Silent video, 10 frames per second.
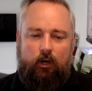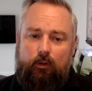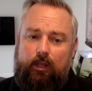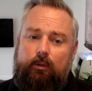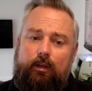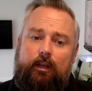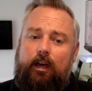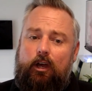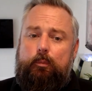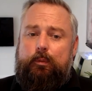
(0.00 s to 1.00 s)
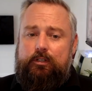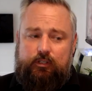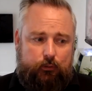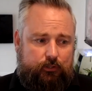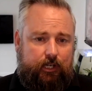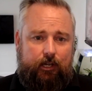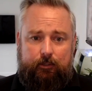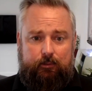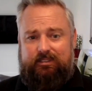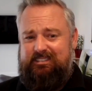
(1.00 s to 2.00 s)
Although open source
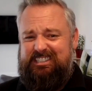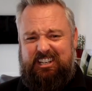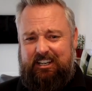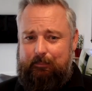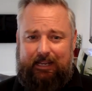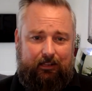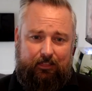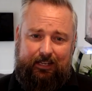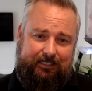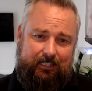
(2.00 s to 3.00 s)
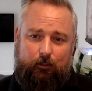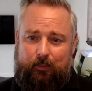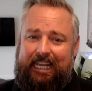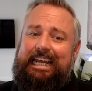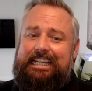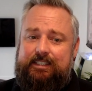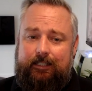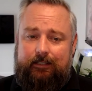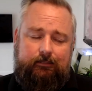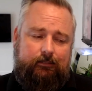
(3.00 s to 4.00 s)
code starting to make things a little bit
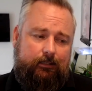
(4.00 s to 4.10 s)
easier,